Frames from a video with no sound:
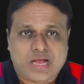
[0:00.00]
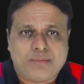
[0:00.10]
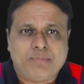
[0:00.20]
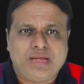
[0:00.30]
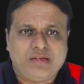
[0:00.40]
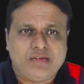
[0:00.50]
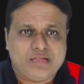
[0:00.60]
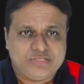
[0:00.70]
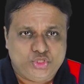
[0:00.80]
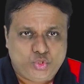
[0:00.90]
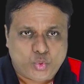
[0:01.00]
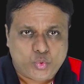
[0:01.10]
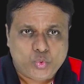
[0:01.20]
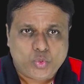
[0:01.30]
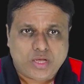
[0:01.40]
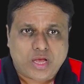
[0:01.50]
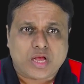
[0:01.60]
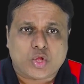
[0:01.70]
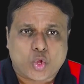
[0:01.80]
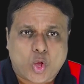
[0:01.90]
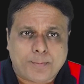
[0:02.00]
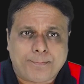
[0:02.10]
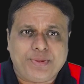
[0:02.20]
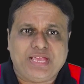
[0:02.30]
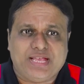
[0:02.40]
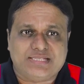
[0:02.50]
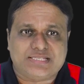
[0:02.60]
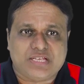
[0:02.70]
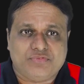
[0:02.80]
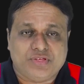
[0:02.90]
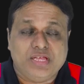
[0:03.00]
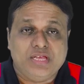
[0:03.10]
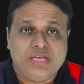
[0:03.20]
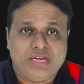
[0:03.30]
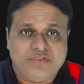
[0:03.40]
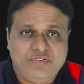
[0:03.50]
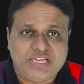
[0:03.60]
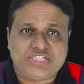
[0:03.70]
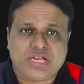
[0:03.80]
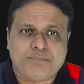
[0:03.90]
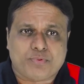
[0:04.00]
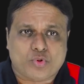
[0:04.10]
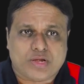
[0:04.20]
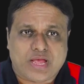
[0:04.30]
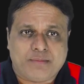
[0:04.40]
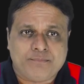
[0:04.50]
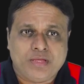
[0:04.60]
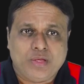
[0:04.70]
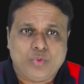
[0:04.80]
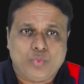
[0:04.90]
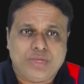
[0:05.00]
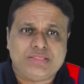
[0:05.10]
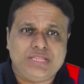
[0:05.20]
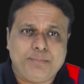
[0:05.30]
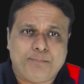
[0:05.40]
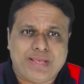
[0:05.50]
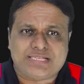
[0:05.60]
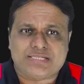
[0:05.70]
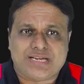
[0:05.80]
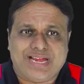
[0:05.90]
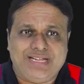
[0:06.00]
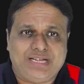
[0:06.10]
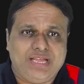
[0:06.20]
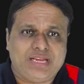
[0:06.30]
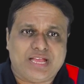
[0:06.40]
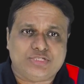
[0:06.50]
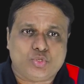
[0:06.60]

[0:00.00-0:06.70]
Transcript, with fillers: come and do a comprehensive revision program with the best 19